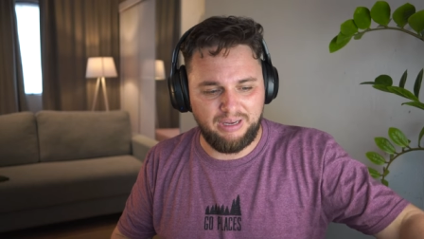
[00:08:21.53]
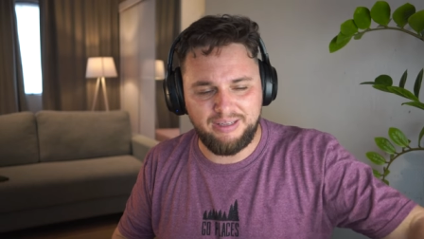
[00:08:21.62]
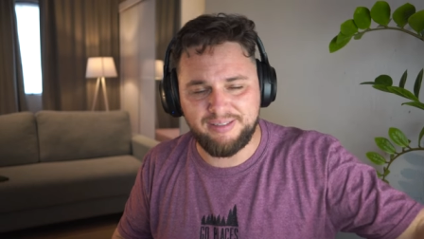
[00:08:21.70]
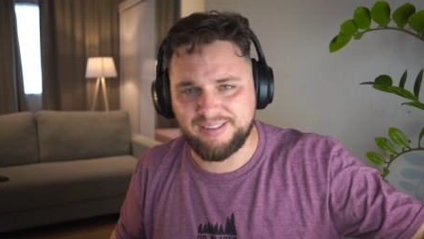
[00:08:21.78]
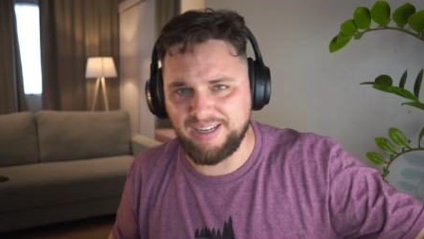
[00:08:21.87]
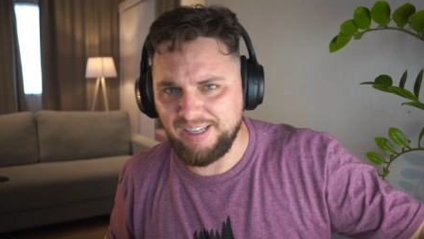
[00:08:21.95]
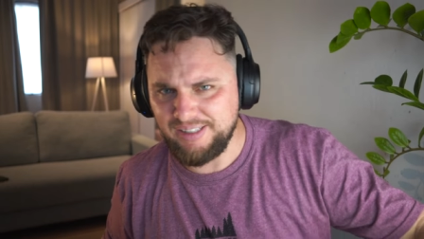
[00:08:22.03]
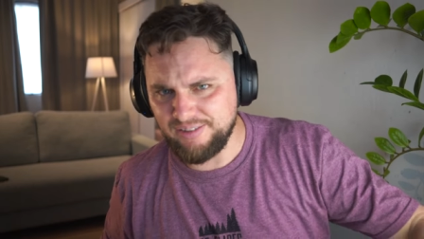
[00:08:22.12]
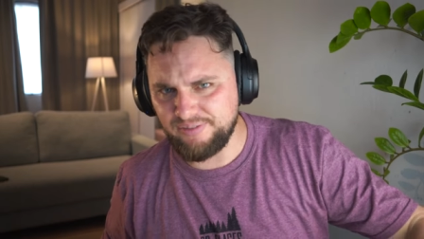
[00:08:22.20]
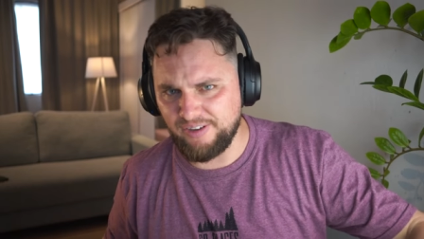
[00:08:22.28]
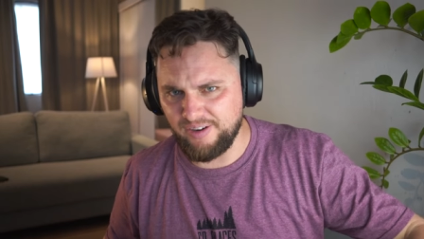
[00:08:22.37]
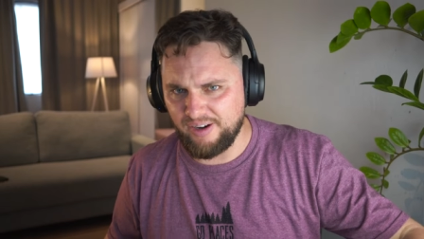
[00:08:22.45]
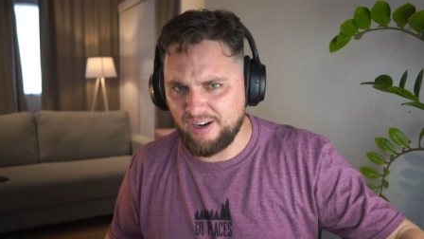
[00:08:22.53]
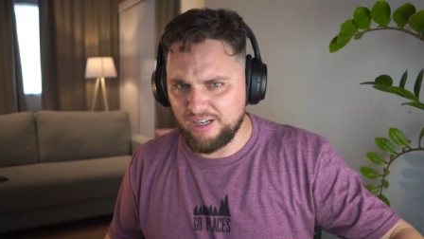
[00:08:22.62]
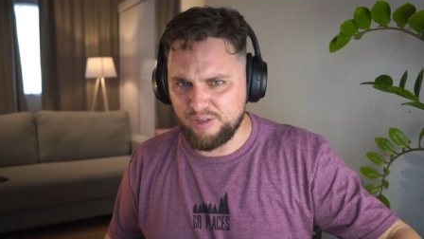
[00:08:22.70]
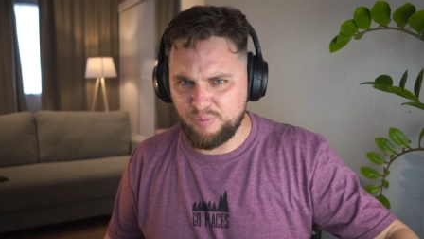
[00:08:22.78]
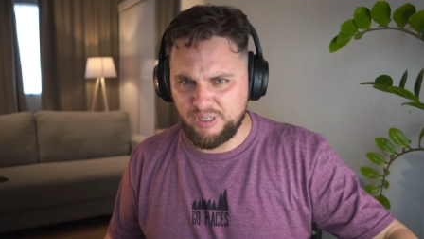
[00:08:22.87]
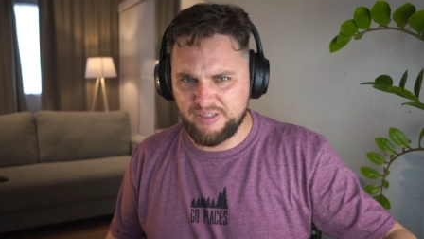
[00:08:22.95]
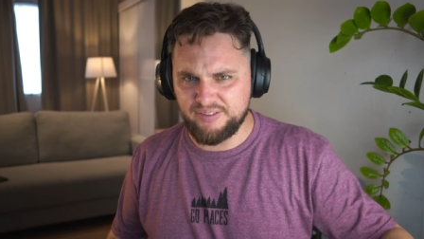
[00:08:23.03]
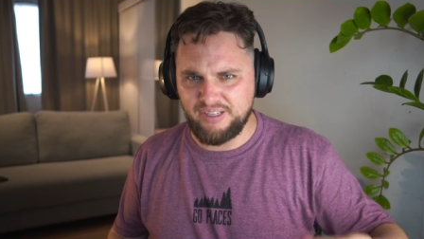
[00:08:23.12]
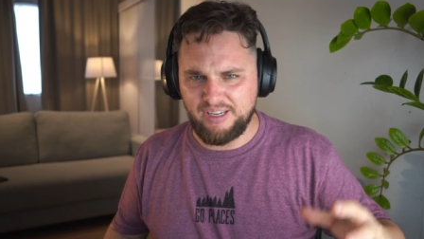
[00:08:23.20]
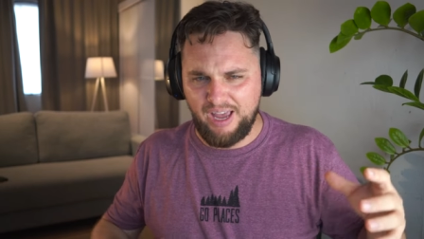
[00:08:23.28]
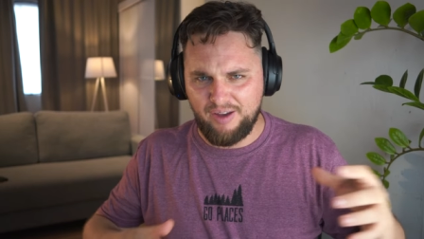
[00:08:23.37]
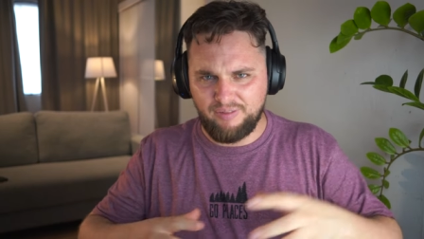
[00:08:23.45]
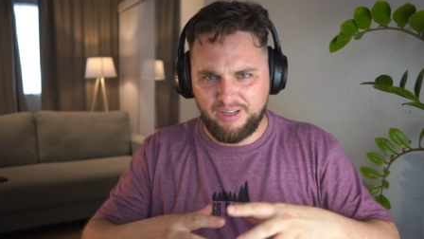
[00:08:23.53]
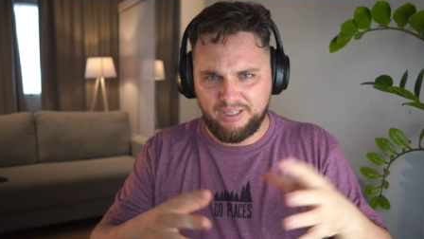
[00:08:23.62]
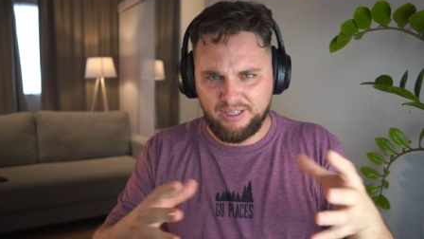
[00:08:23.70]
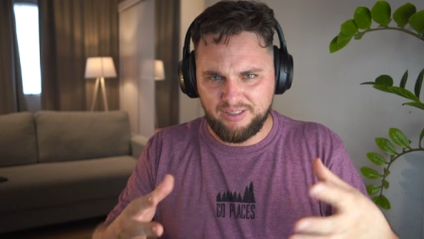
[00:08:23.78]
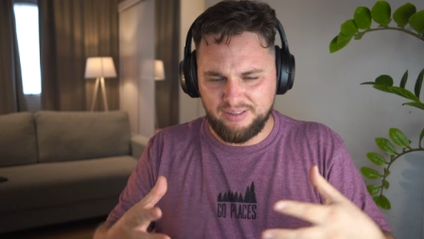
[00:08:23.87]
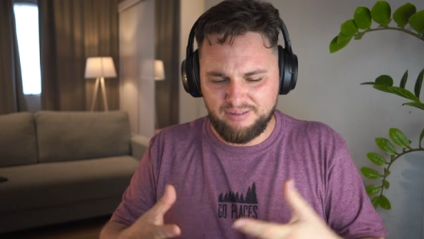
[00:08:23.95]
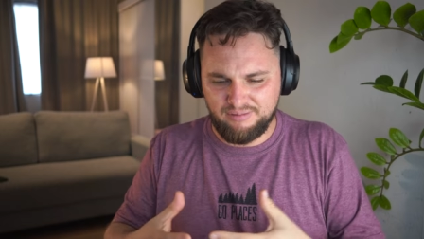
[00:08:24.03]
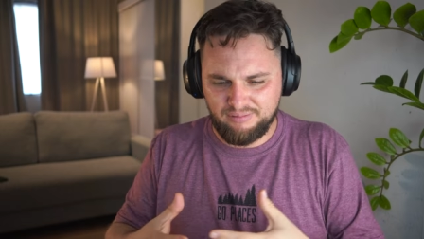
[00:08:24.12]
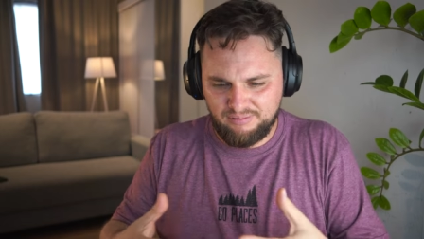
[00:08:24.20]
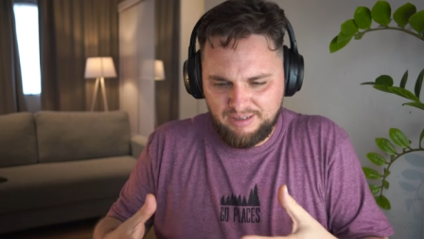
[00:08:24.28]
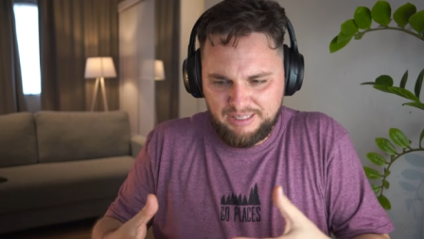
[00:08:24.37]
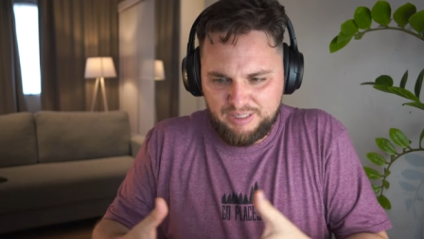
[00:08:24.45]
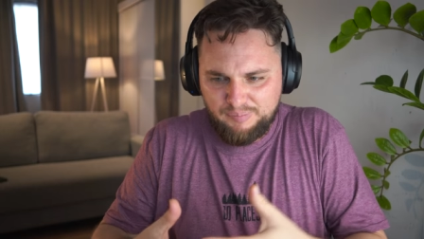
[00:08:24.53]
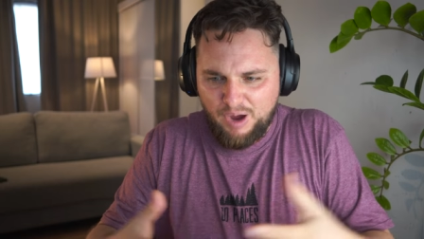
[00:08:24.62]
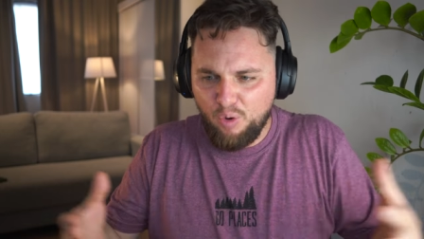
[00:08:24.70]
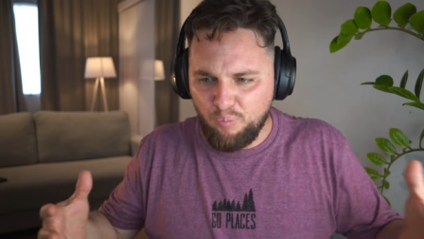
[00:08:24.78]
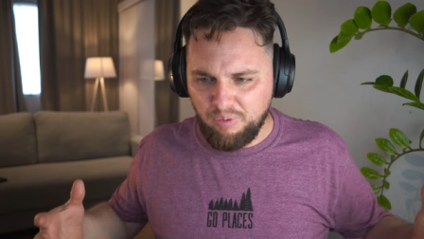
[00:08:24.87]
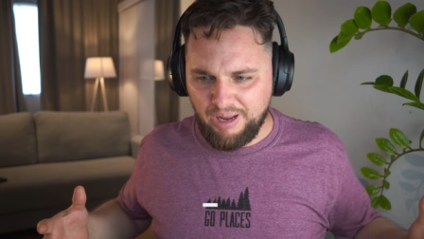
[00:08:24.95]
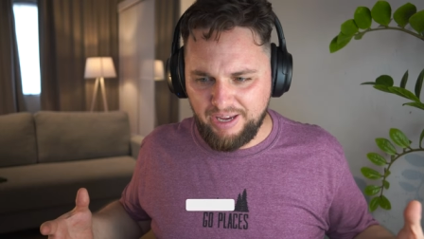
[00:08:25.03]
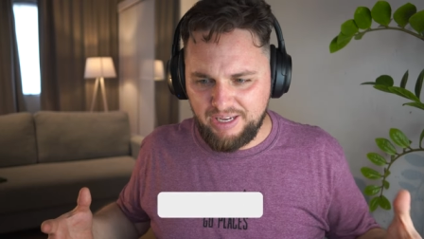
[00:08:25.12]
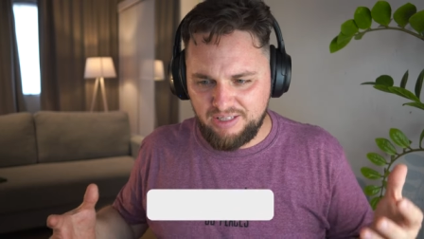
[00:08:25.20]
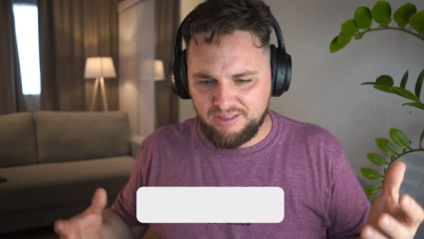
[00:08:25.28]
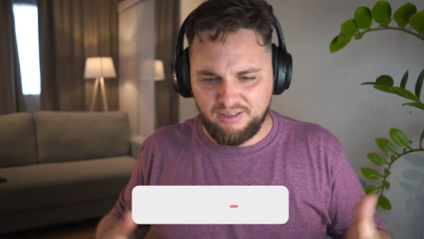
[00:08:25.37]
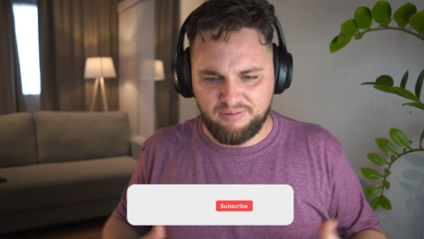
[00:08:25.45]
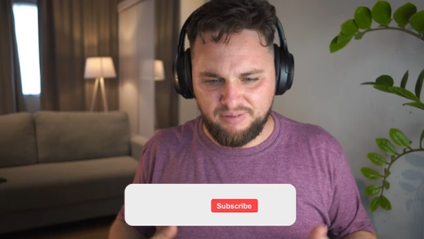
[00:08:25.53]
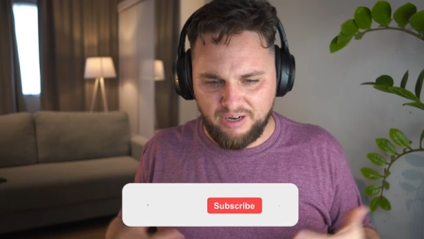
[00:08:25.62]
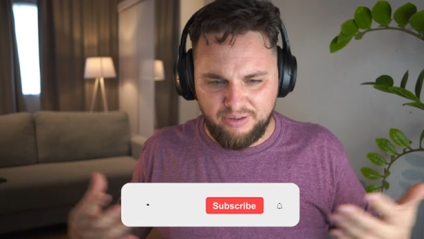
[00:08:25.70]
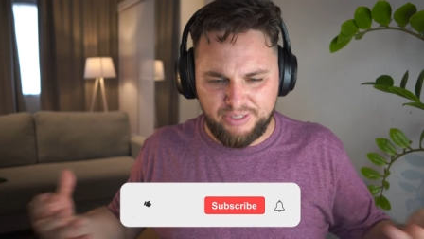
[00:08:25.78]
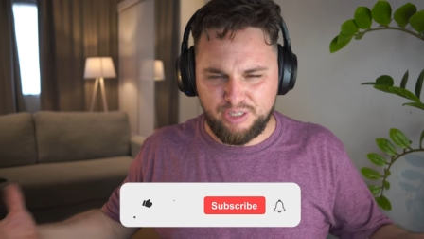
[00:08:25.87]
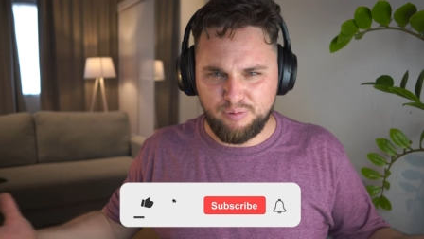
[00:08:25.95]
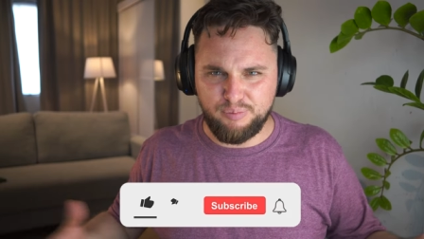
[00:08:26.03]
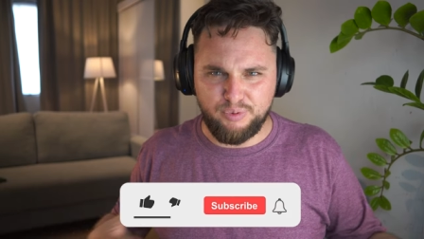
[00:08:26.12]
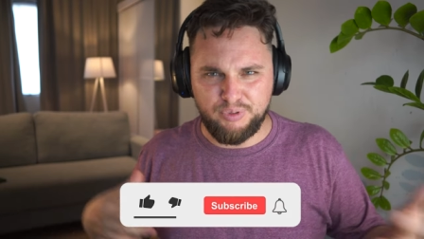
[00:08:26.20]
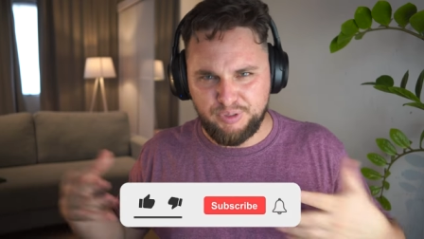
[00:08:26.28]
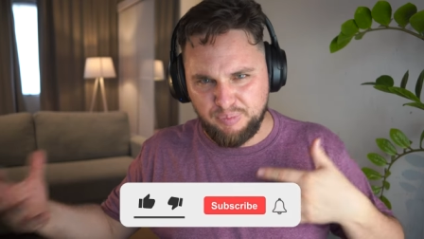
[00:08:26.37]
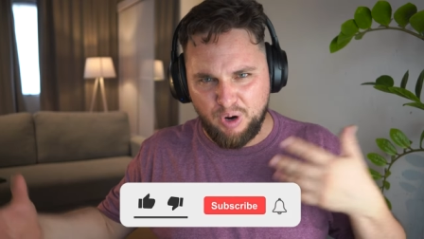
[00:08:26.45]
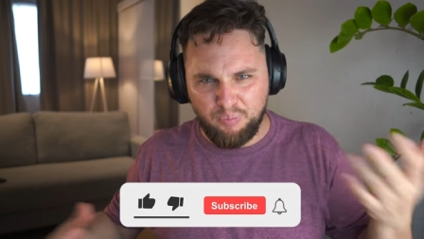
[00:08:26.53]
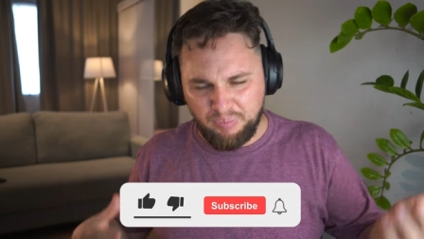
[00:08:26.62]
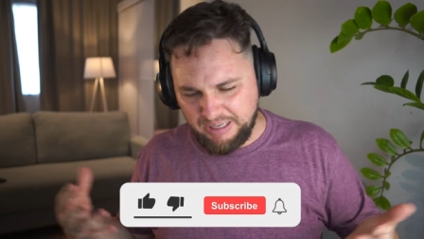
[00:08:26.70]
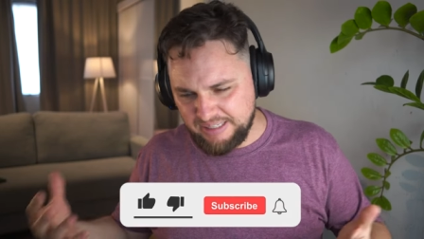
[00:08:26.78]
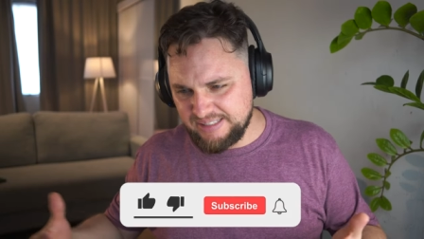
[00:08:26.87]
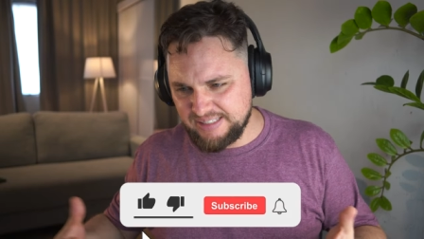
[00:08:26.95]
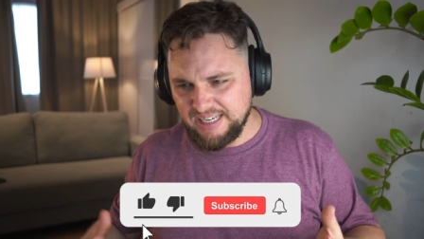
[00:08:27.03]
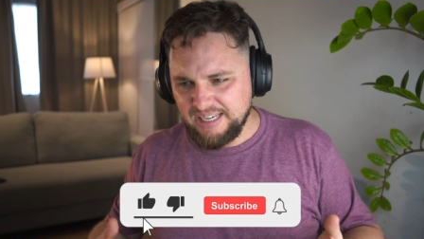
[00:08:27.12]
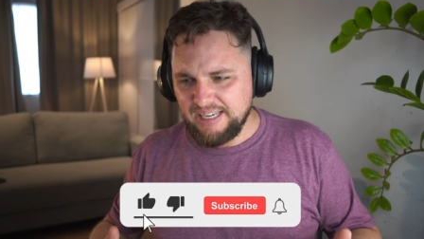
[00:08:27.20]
is kind of hard, because they have like a a small place, a very simple small place.